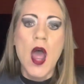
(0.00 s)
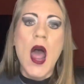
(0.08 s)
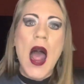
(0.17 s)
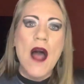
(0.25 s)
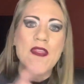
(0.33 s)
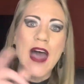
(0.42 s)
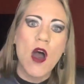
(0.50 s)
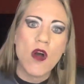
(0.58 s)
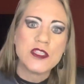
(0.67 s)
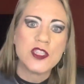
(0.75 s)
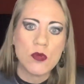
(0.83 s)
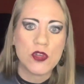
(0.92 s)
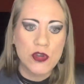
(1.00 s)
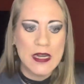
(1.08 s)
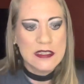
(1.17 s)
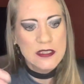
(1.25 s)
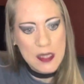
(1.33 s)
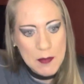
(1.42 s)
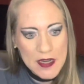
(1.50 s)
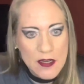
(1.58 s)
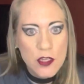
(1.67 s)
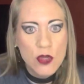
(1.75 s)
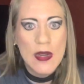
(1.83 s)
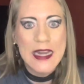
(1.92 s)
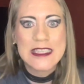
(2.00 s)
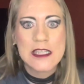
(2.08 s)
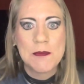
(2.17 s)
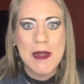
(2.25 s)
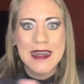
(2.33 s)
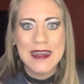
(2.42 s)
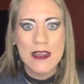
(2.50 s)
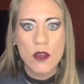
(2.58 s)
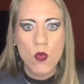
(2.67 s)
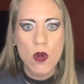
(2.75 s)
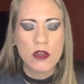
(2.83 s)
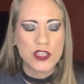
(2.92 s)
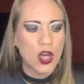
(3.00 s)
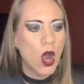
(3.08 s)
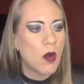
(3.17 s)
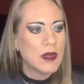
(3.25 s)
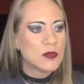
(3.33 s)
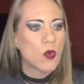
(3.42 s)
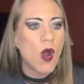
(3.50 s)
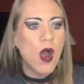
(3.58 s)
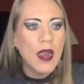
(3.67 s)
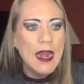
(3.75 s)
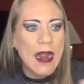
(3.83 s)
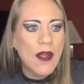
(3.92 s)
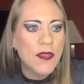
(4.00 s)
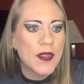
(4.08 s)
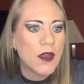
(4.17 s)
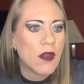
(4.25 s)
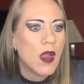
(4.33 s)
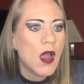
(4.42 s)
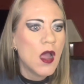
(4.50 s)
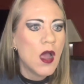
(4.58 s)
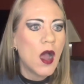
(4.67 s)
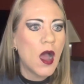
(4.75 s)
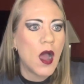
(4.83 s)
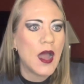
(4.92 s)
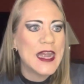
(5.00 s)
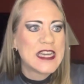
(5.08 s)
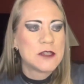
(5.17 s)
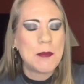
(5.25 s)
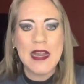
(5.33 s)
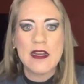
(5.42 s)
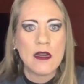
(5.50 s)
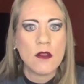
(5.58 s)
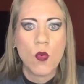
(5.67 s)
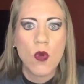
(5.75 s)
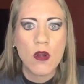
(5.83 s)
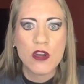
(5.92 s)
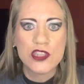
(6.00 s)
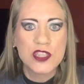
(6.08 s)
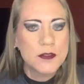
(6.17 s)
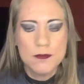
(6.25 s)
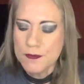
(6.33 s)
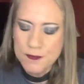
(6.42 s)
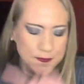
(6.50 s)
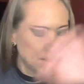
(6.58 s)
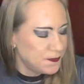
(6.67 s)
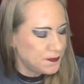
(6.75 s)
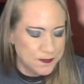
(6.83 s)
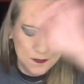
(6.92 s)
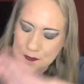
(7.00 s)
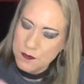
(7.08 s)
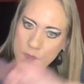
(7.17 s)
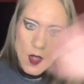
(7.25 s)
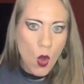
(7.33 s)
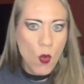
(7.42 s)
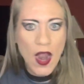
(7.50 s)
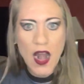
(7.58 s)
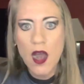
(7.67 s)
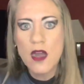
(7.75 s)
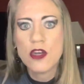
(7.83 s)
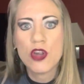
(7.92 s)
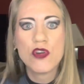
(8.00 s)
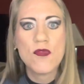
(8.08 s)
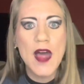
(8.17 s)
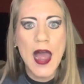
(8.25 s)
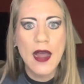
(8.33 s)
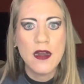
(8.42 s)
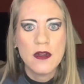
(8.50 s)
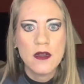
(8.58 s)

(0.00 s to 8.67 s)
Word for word: And that also tricked them into expecting the worst, always walking out there uh, expecting the worst. Mm-mm. We gotta unlearn that.